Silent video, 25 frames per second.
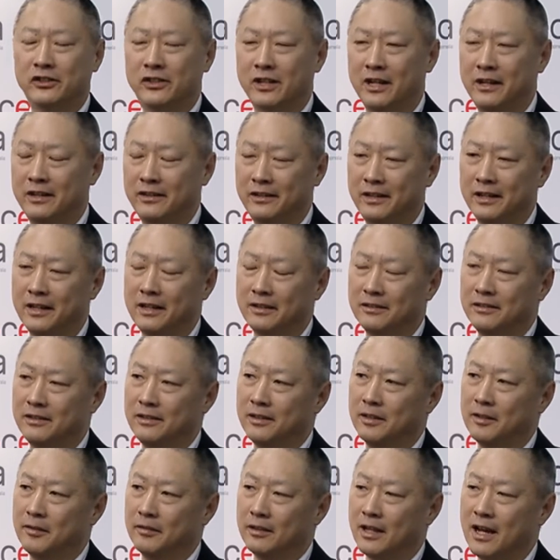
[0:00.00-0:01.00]
cite
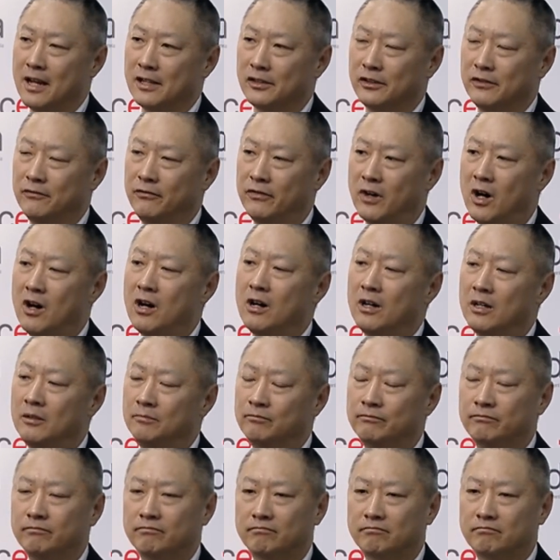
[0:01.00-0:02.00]
that last
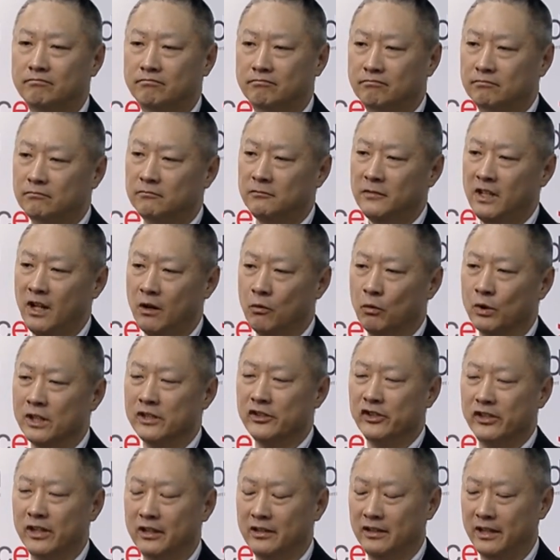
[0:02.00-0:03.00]
fall,
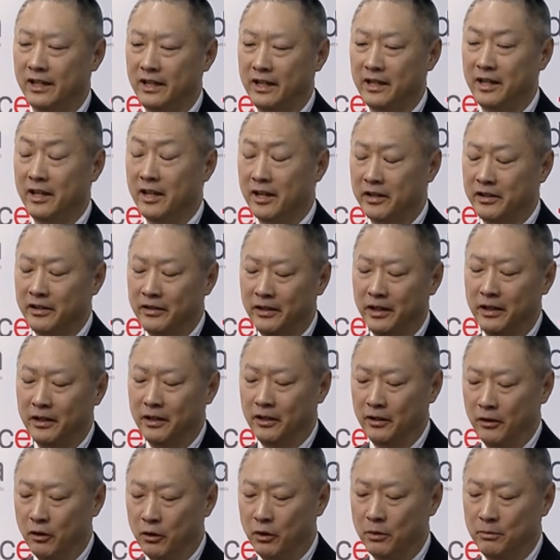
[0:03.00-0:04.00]
one Sunday, I
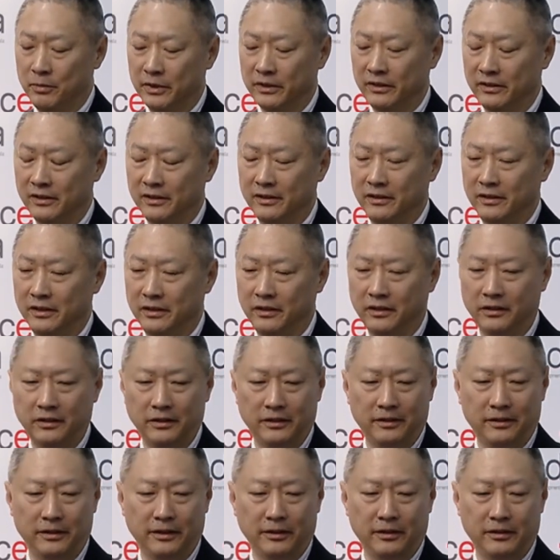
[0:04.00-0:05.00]
opened the
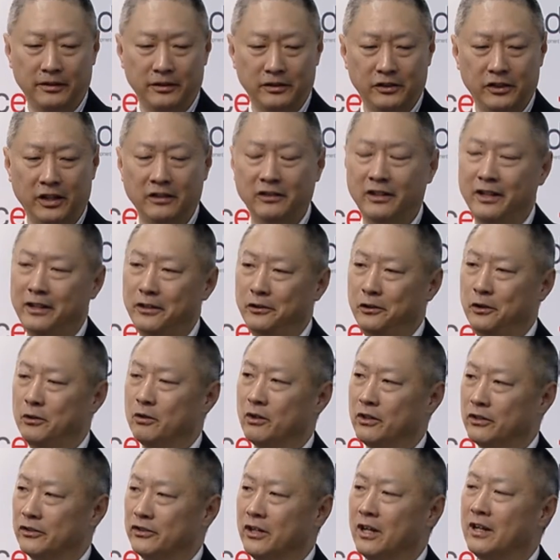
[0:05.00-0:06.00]
Sunday New
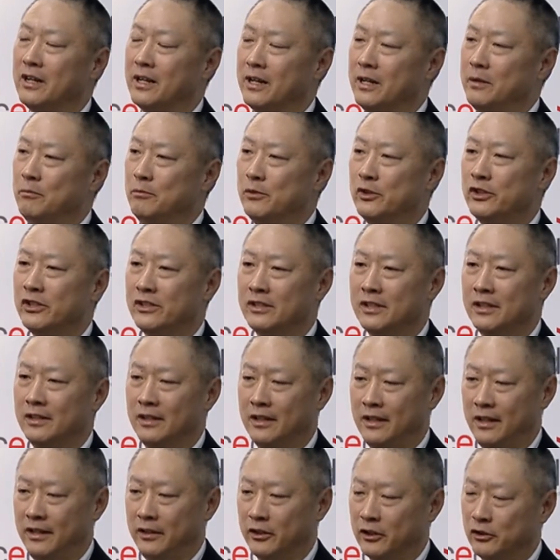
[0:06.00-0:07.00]
York Times
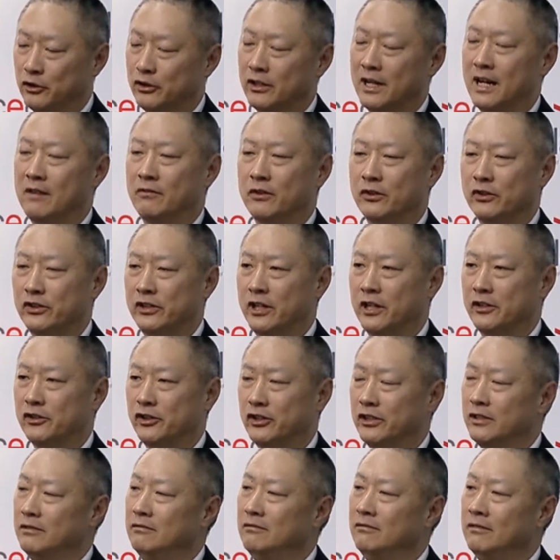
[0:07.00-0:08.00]
in the travel
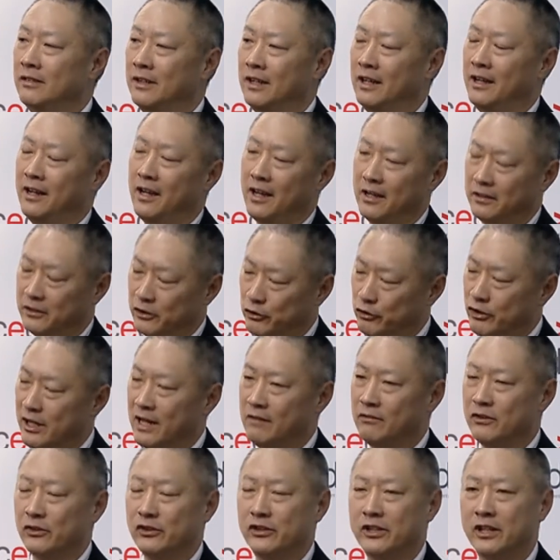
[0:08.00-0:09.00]
section, and the
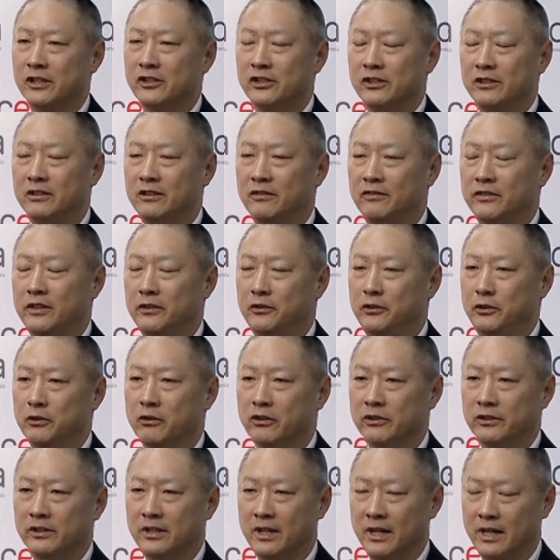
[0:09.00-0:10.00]
travel section of the New
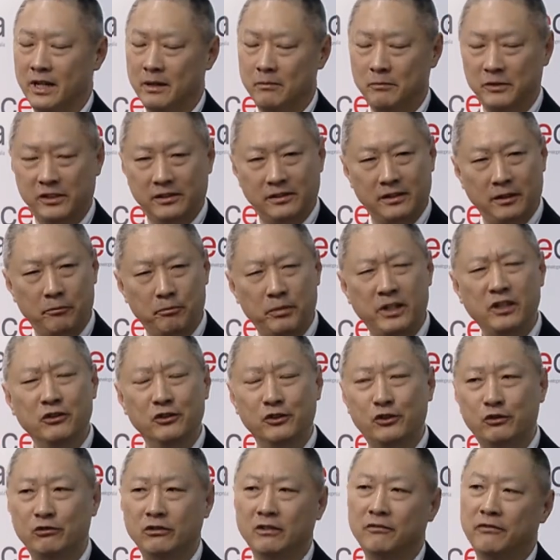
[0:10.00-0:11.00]
York Times
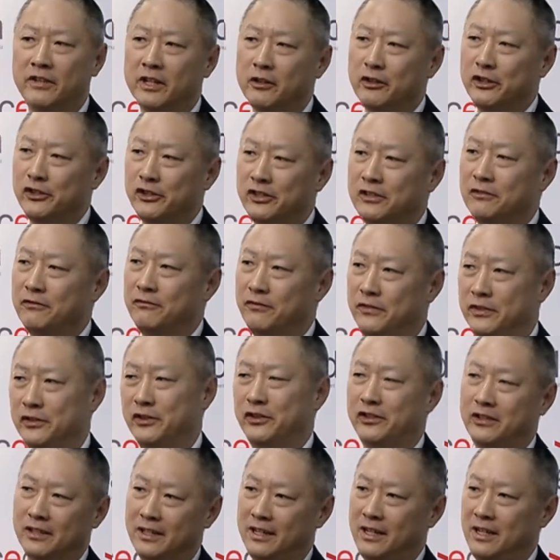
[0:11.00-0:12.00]
appeals to a very
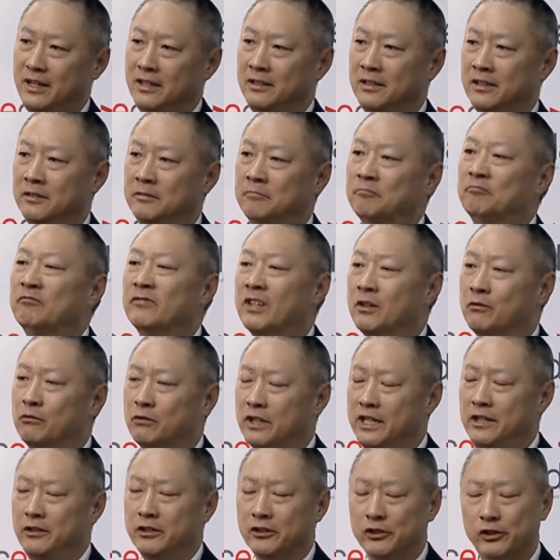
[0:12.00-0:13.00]
sophisticated
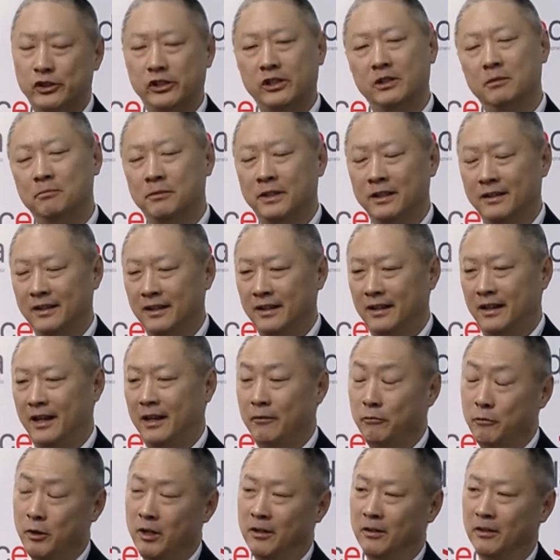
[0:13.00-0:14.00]
readership.
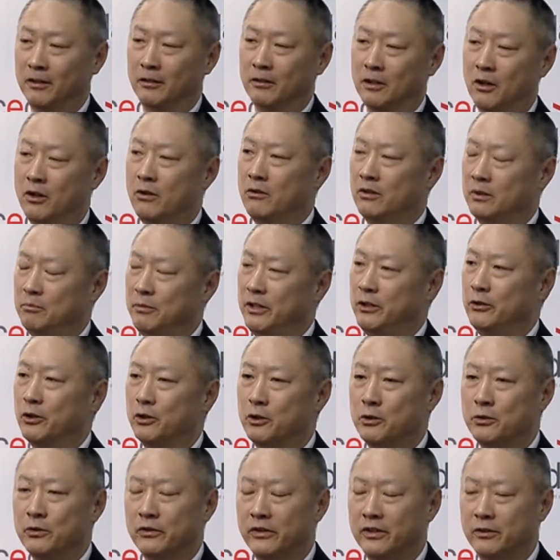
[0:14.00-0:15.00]
And lo and
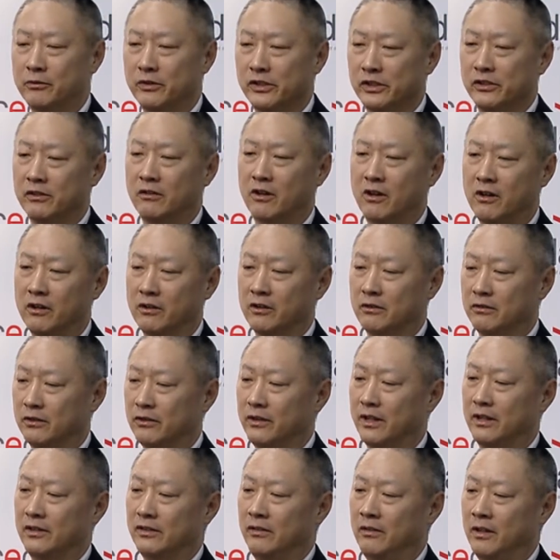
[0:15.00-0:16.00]
behold, there was an
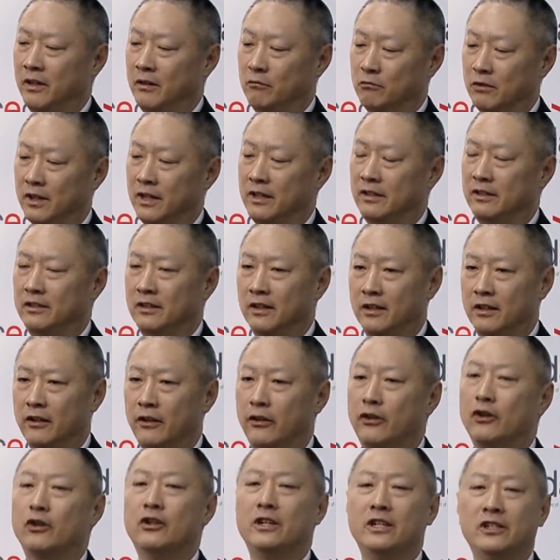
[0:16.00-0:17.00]
article that read,
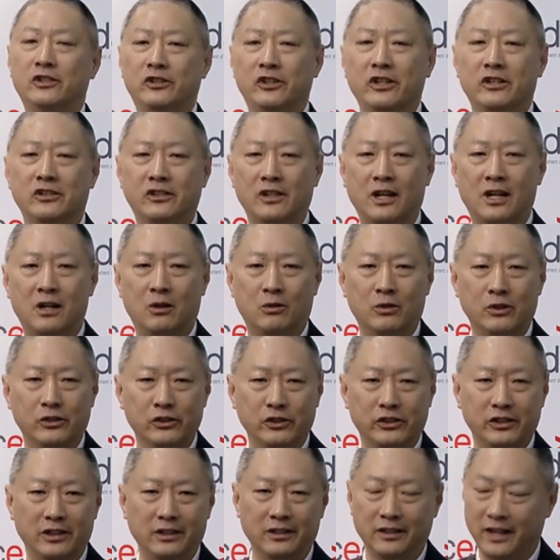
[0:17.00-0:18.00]
36
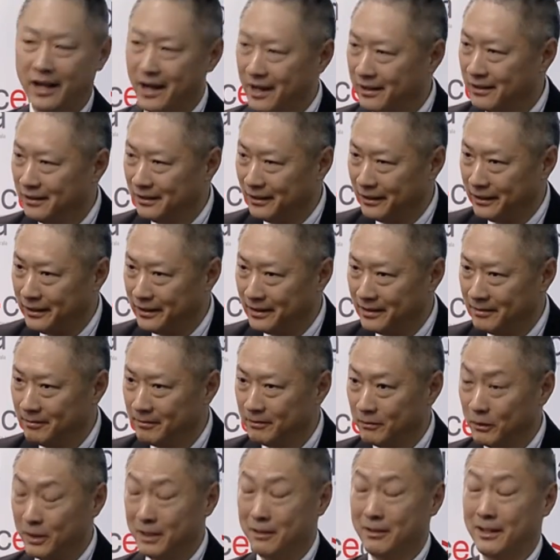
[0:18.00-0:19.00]
hours in Adelaide.
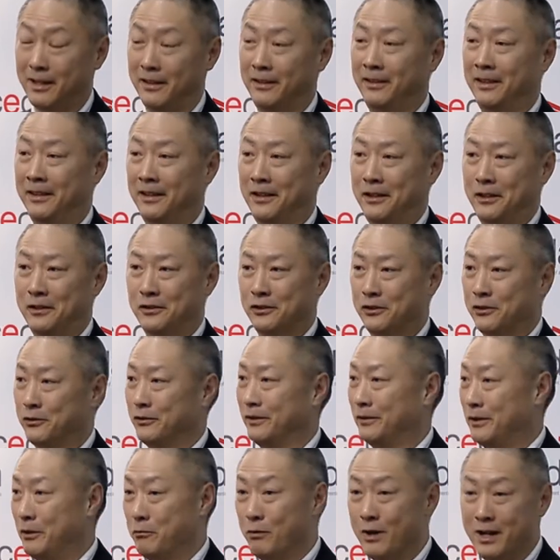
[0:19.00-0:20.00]
Well, I
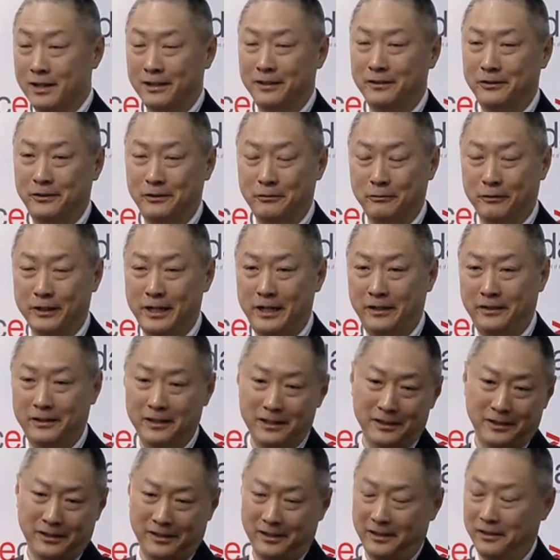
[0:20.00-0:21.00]
certainly wanted to read
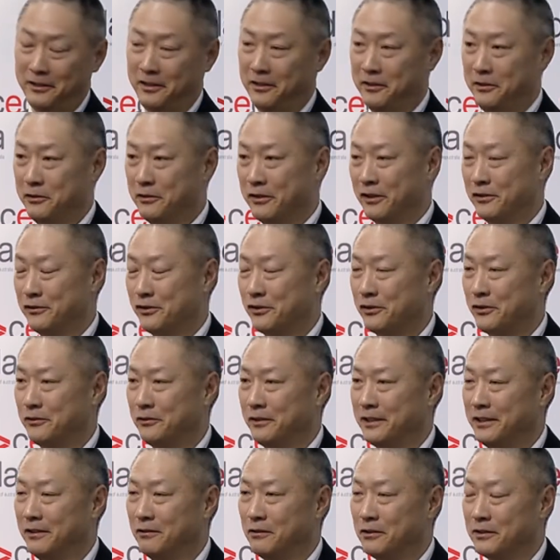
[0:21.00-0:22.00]
this, and you can
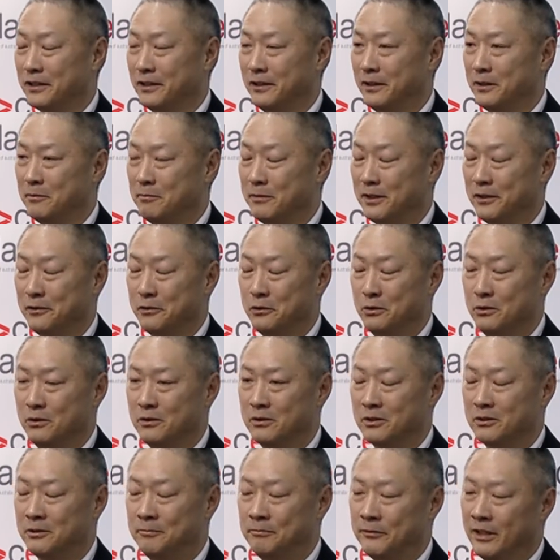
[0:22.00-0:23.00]
certainly look it up on
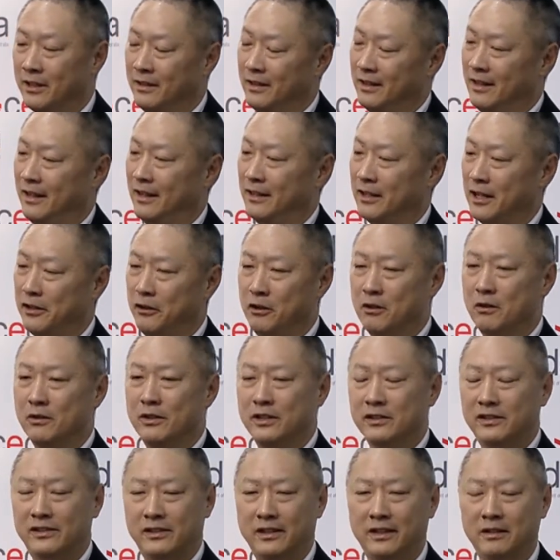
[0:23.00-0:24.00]
Google. And I
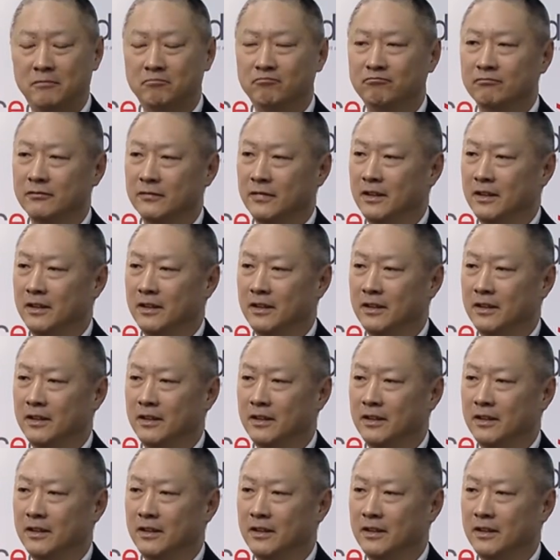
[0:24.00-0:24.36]
noticed that